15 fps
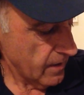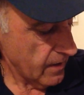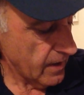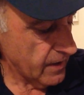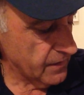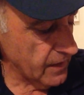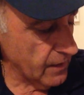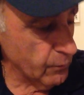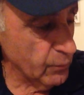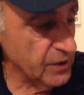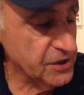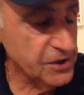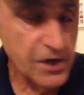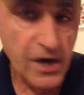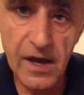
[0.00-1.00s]
And then we
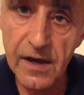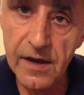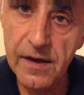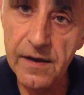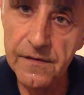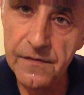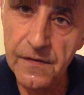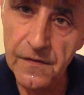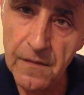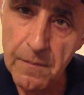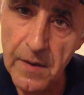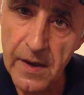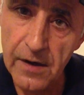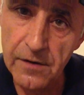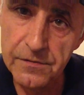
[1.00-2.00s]
check that the
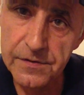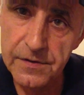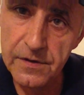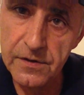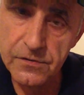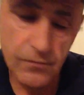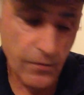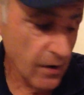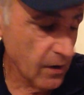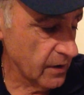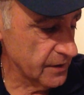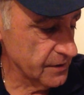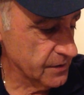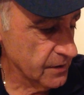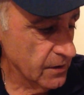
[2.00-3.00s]
mount is
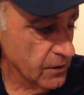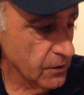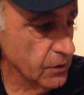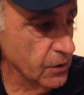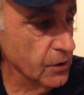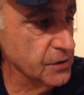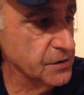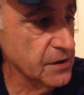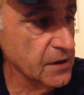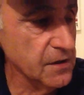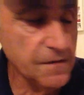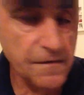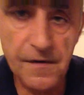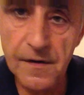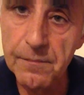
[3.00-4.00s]
right using
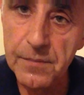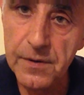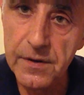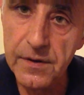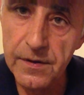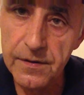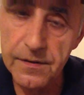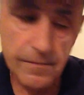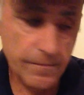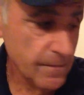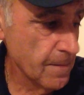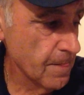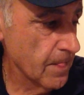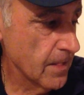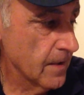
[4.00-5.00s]
the front bead.
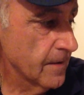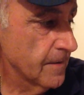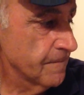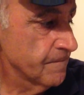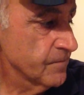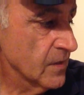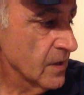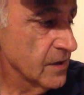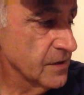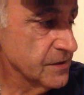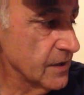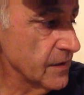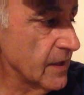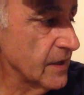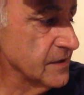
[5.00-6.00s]

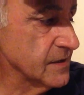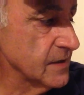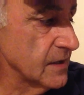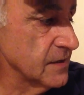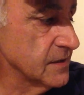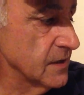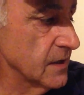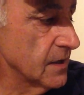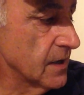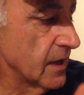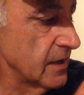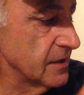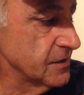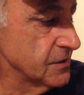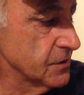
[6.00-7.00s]
So that's it.
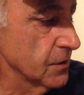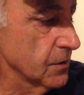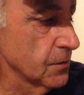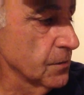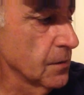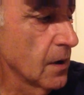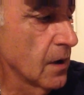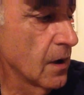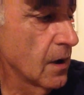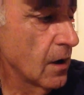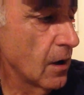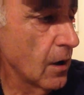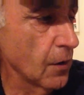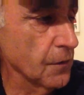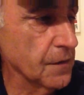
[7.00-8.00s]
Head still,
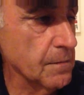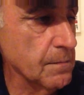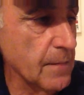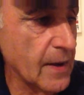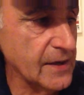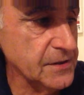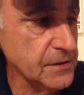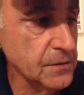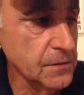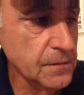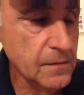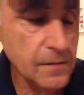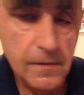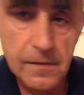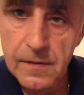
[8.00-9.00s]
hold the muzzle